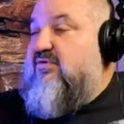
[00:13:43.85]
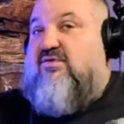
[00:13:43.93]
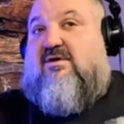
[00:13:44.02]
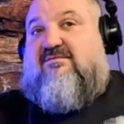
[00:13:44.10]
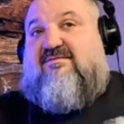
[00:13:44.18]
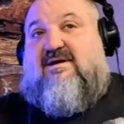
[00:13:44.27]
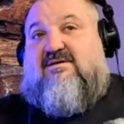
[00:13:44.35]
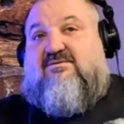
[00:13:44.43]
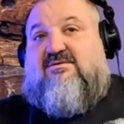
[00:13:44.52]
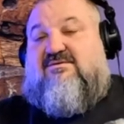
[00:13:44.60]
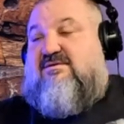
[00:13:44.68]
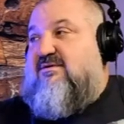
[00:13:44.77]
it's all
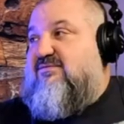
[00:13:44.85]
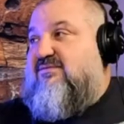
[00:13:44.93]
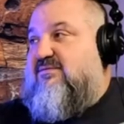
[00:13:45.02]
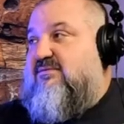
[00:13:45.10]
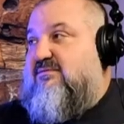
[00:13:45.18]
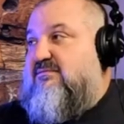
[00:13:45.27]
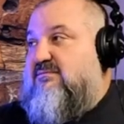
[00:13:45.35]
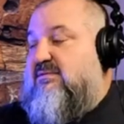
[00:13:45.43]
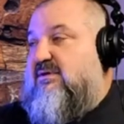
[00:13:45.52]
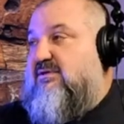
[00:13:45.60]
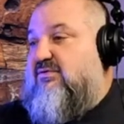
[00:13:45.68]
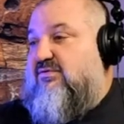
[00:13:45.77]
factory stuff, so
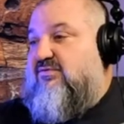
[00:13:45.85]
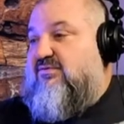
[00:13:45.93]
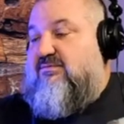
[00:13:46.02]
it looks